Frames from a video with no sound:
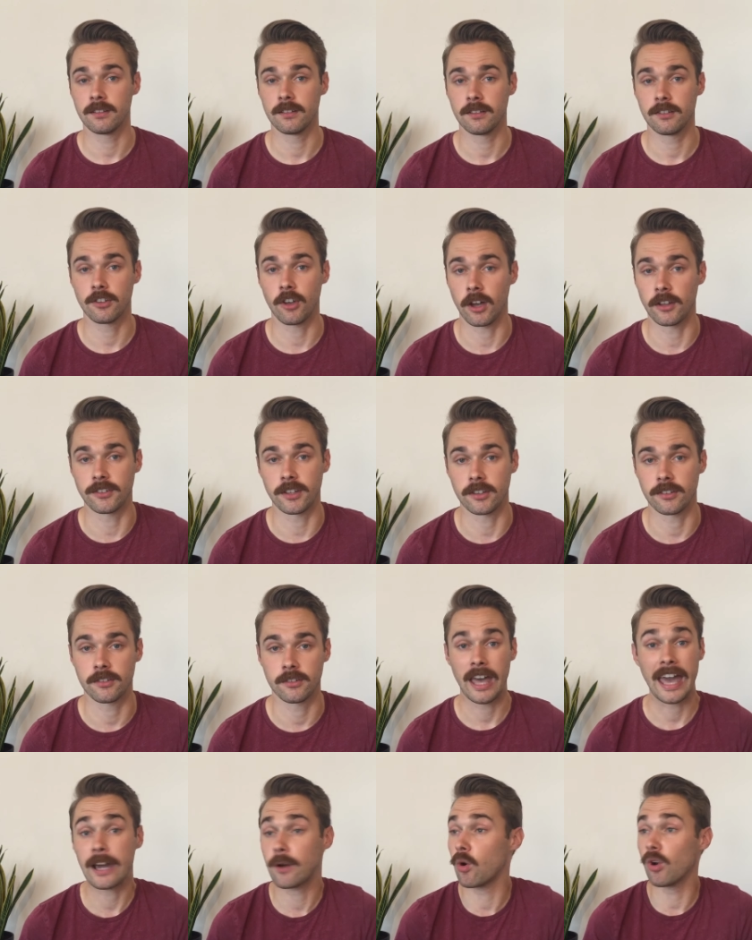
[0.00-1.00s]

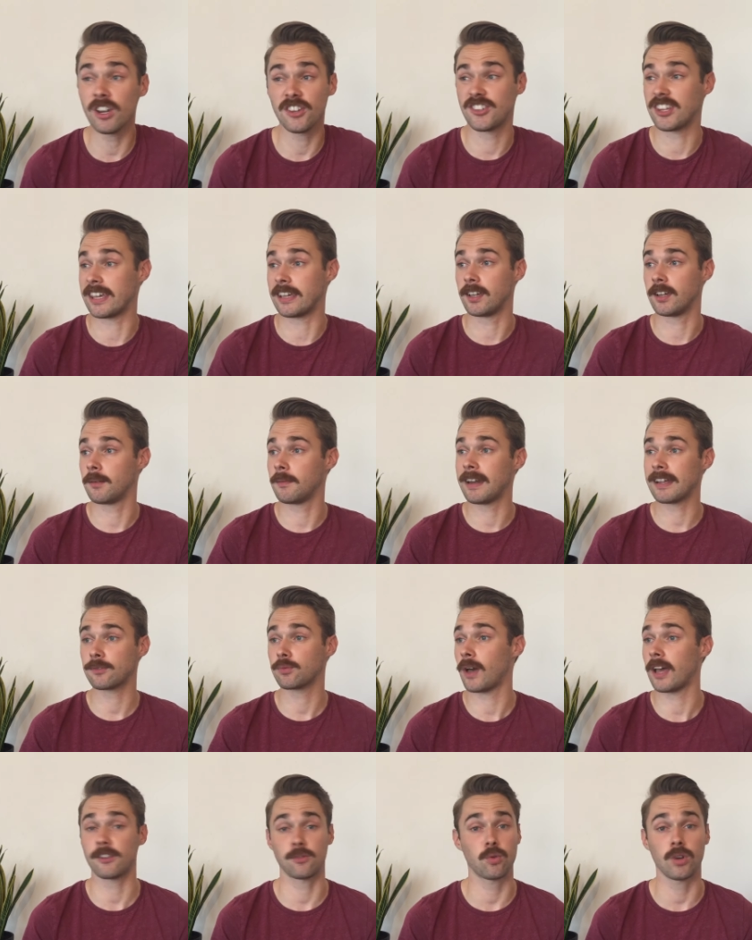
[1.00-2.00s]
Scientist. Equality. I mean,
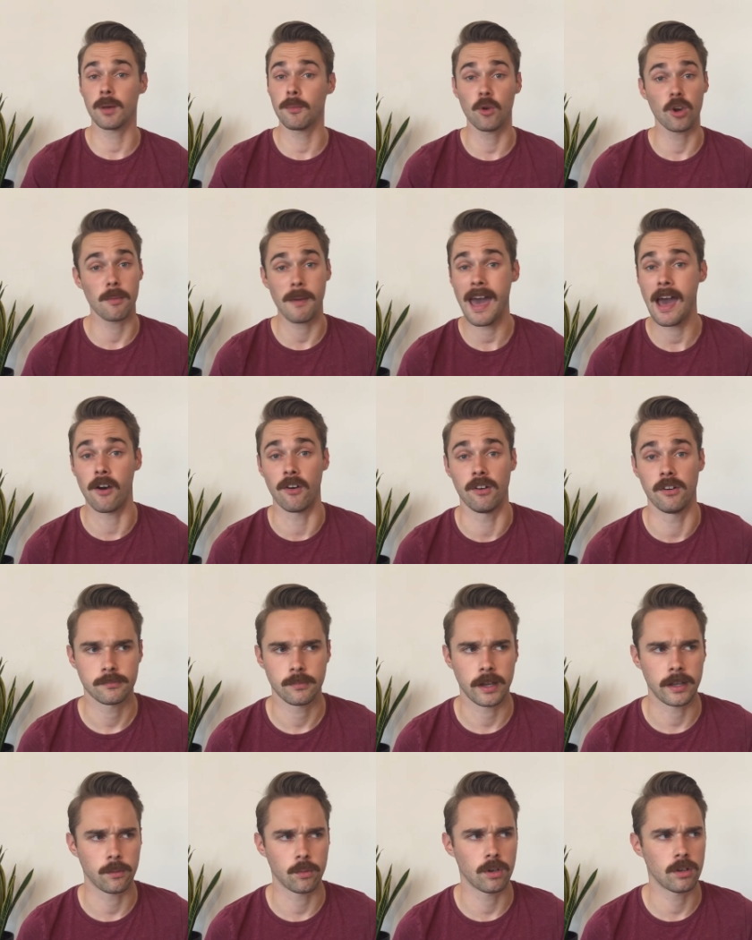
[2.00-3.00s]
that's what I'm all about.
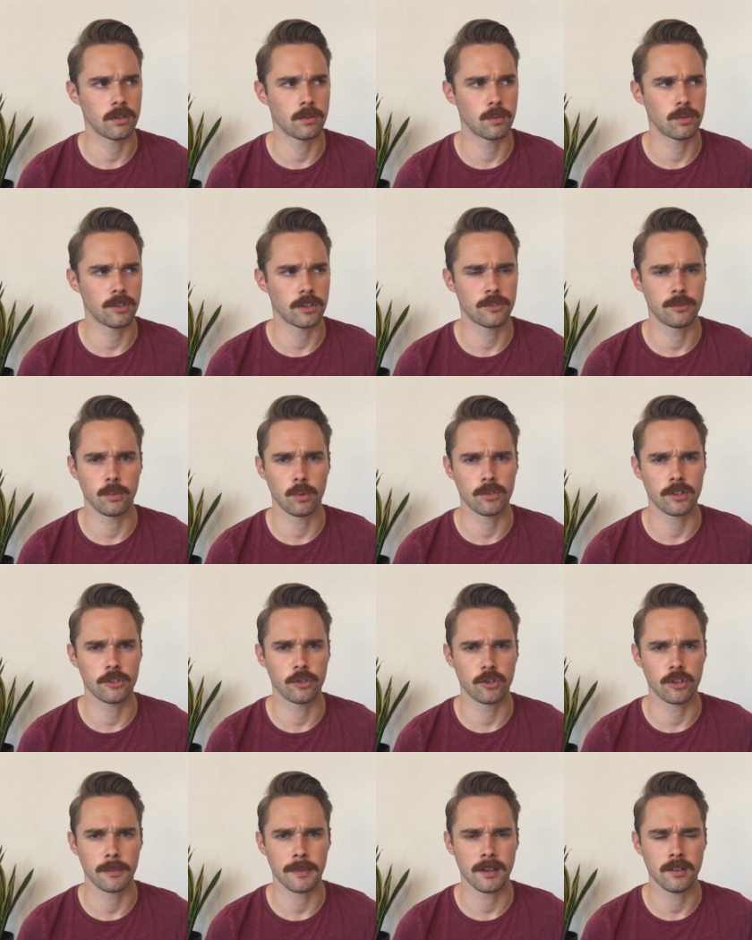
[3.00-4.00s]
Wait, what was I
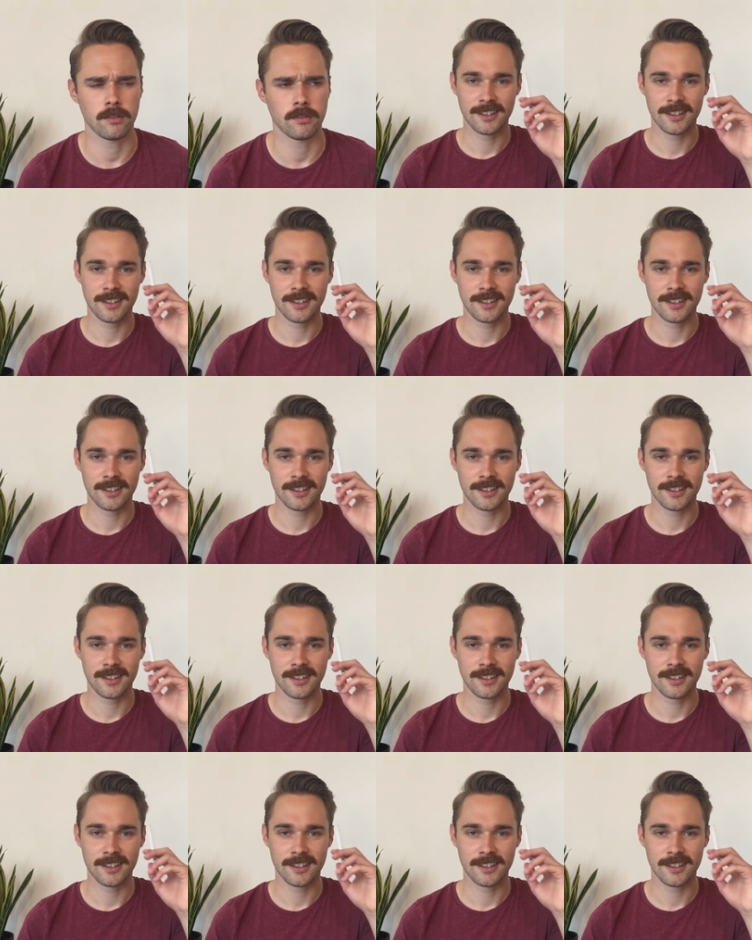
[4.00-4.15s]
talking about?